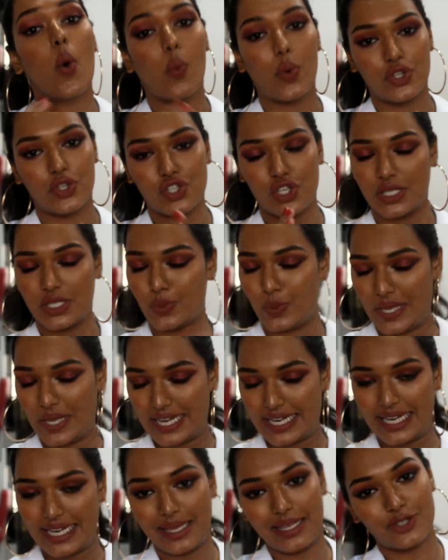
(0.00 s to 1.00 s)
which is
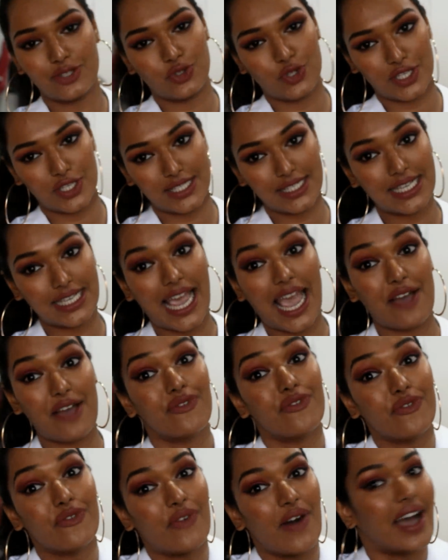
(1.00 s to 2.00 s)
weekly, just
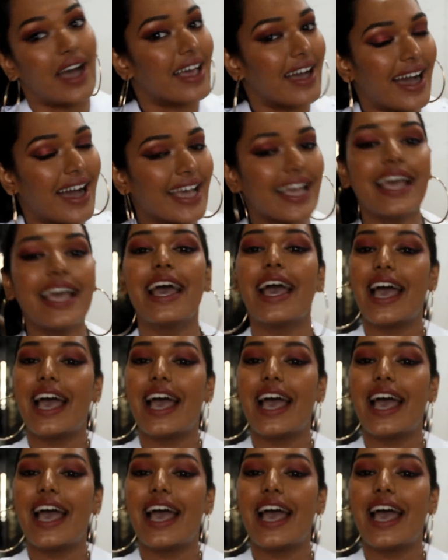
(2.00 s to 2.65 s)
FYI.